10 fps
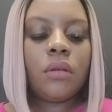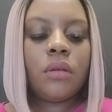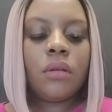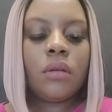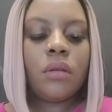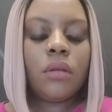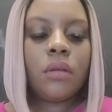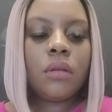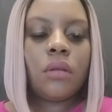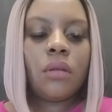
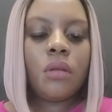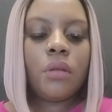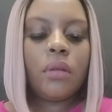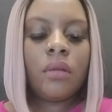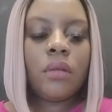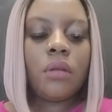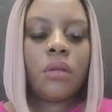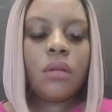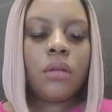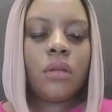
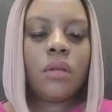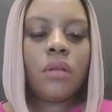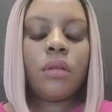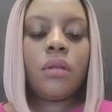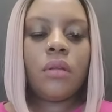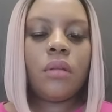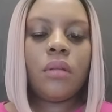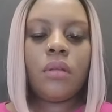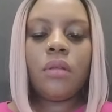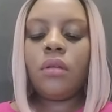
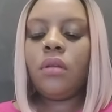Nothing is said.